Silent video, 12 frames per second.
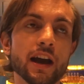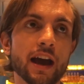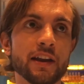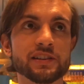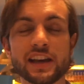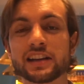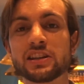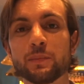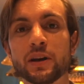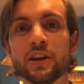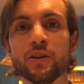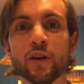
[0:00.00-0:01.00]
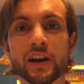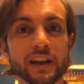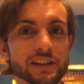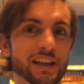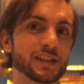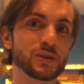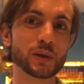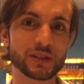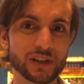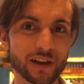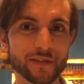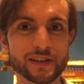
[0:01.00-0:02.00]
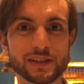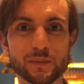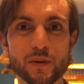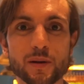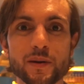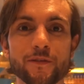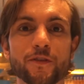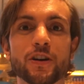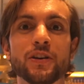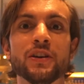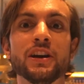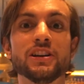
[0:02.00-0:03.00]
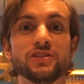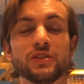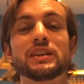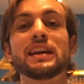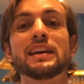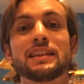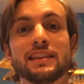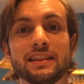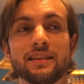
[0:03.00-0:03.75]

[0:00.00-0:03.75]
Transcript: And it was actually a bit annoying because I switched over to Mobifone to get